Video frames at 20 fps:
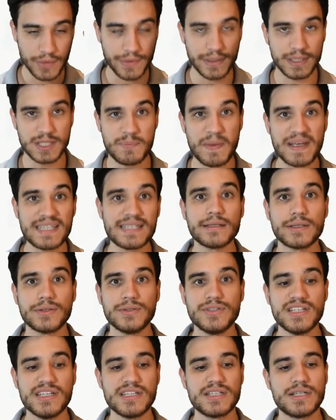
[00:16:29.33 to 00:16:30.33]
special
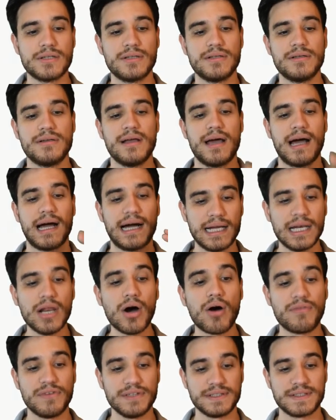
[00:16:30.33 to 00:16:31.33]
condition. I
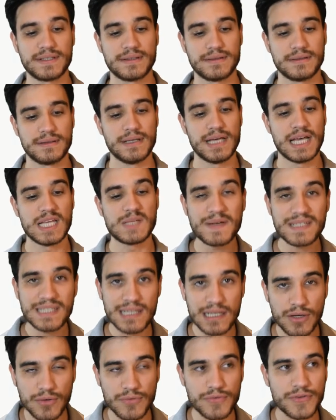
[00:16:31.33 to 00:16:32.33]
love it.
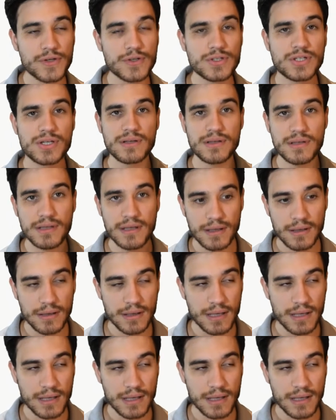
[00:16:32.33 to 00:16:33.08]
Especially Confusion.